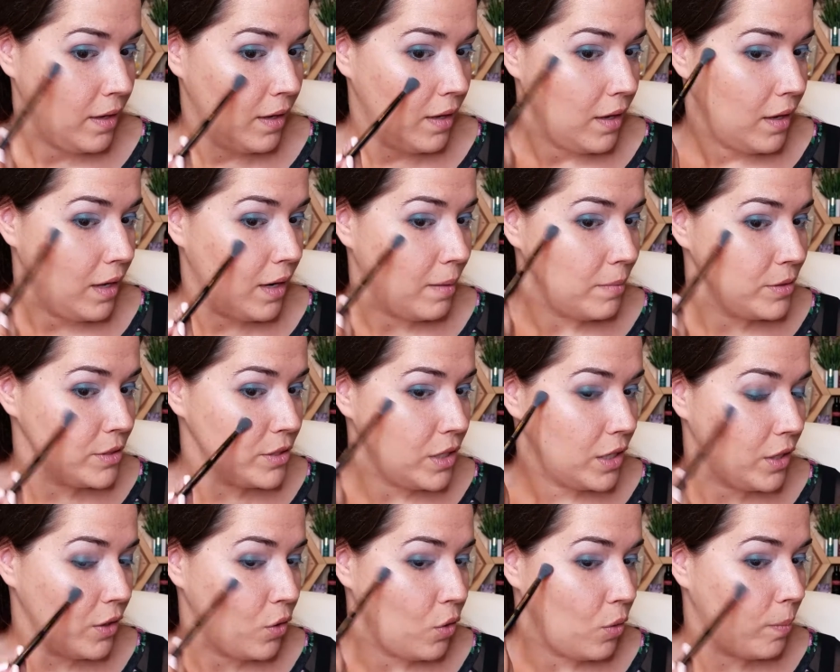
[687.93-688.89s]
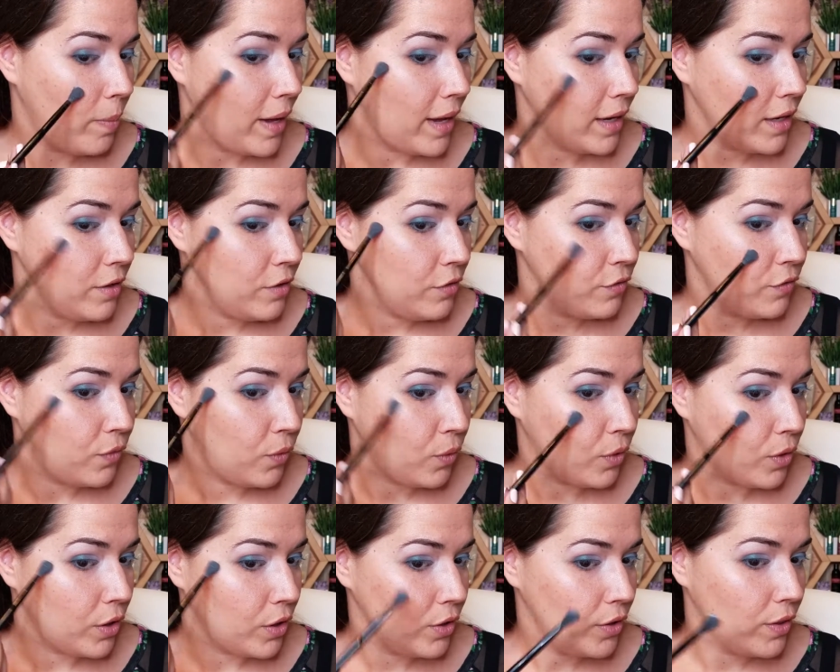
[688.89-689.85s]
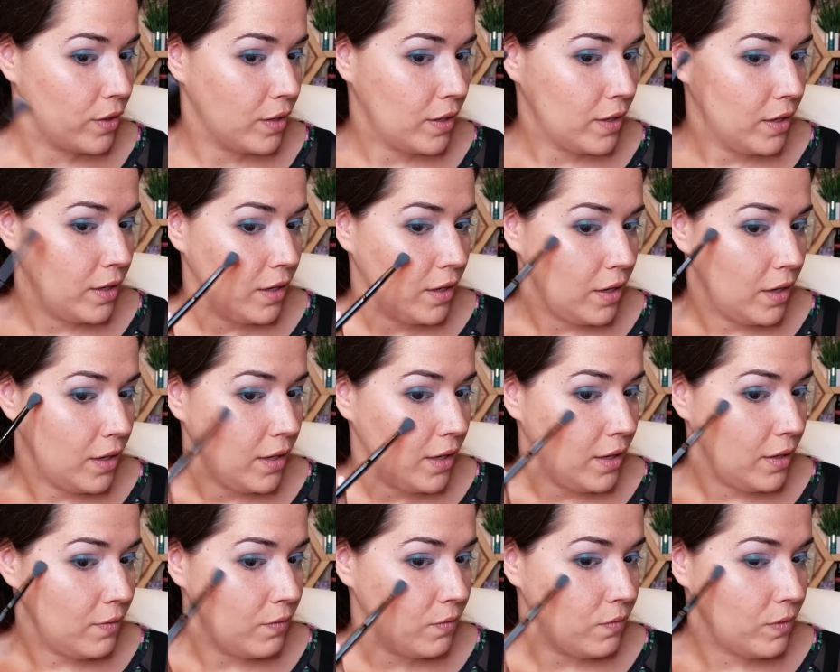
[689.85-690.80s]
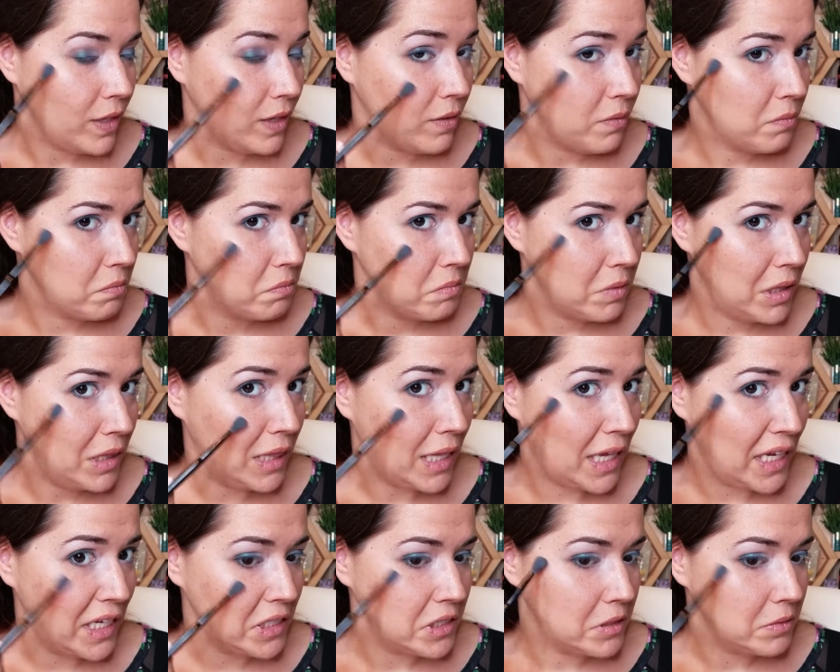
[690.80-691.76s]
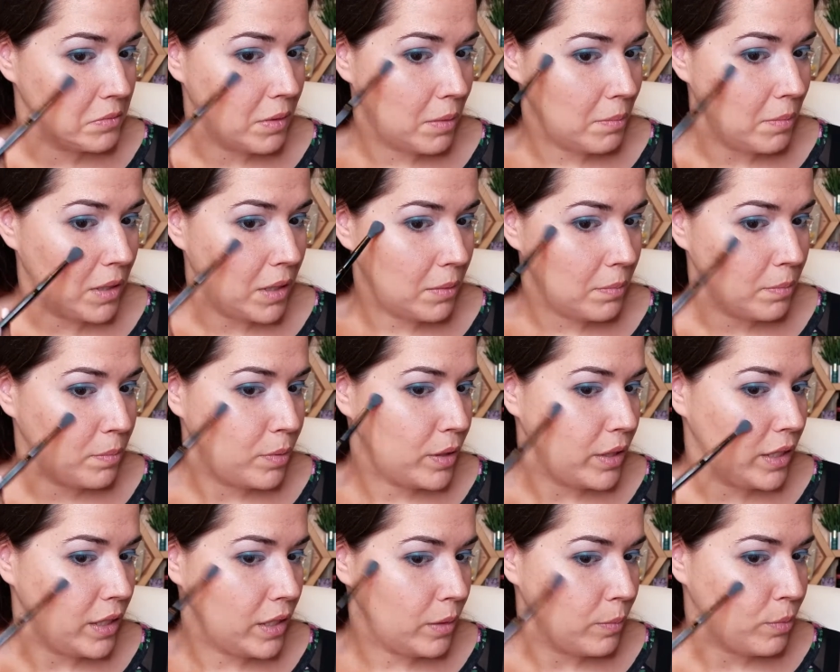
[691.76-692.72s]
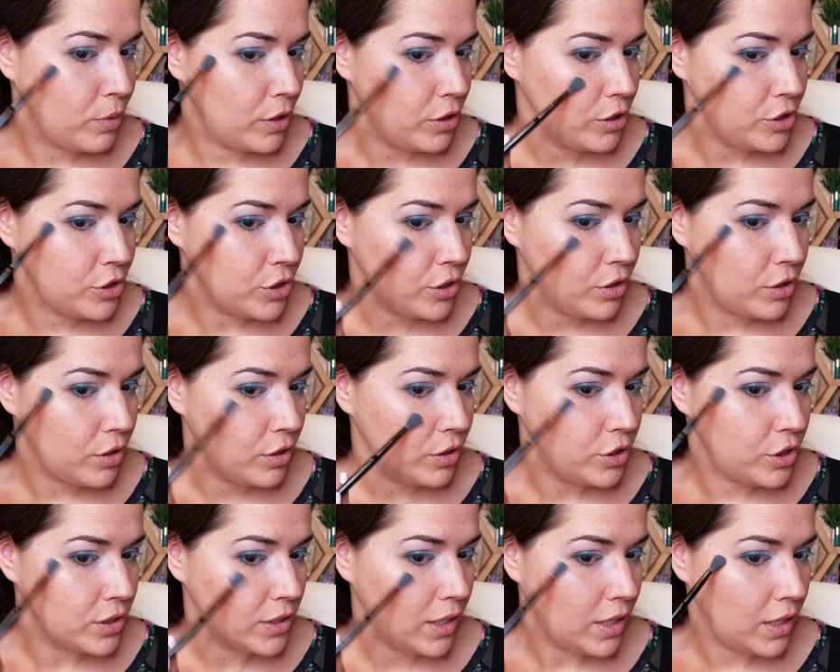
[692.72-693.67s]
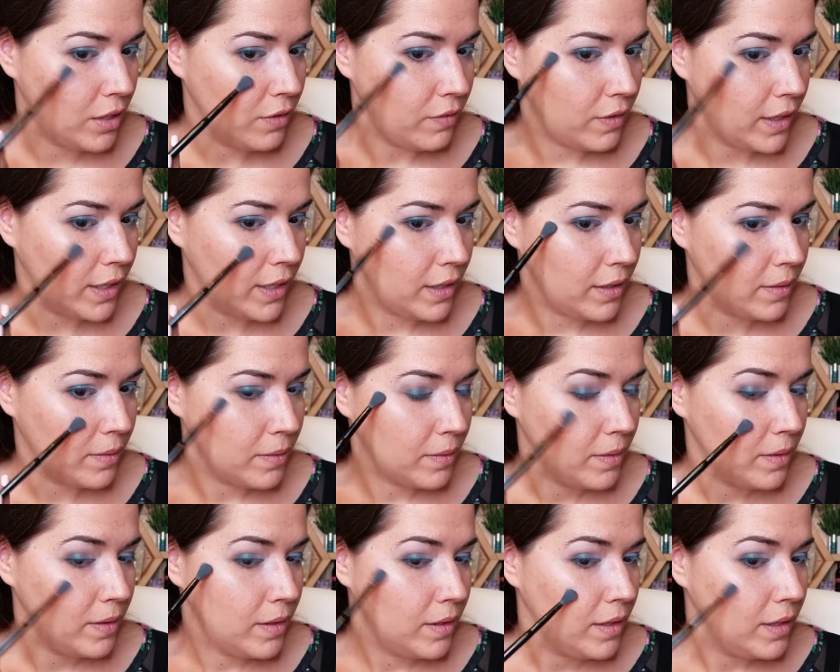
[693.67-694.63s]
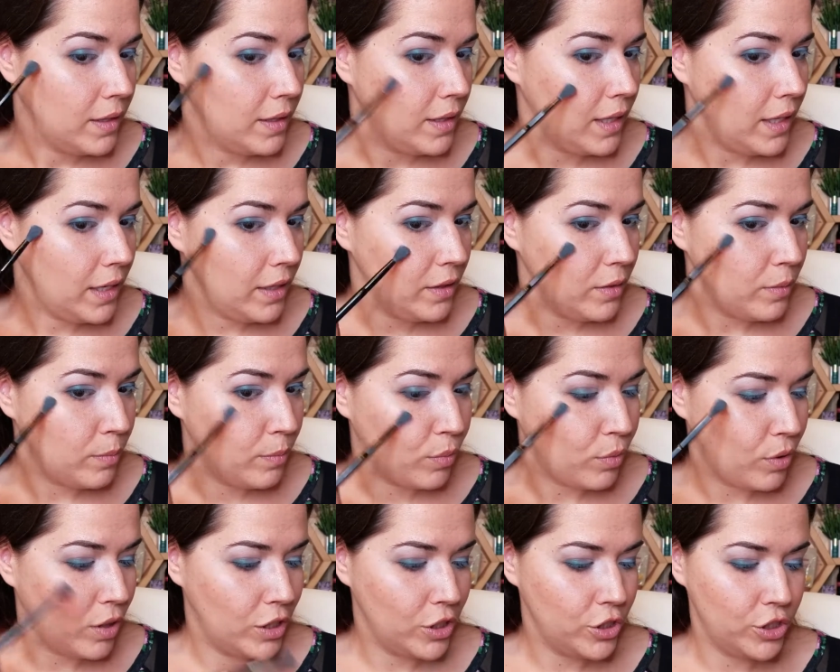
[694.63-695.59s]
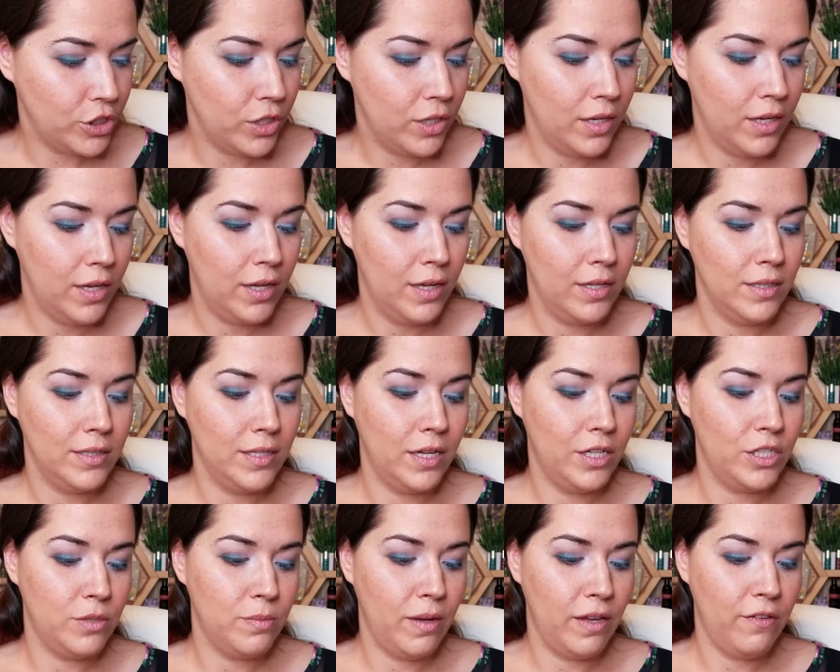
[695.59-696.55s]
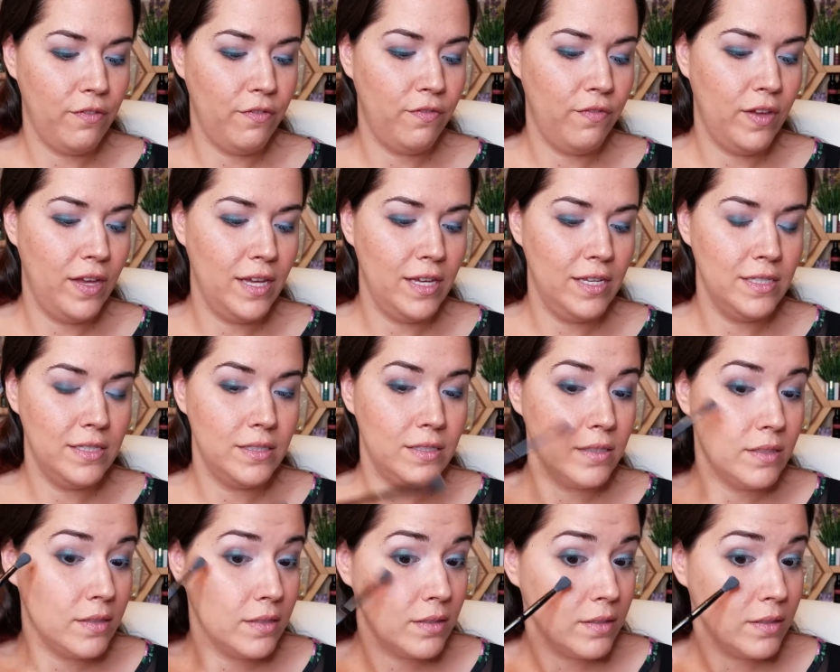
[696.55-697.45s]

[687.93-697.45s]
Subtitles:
And I'm just gonna go back and forth and like light. I'm not putting any pressure, just kind of like letting the brush touch my face.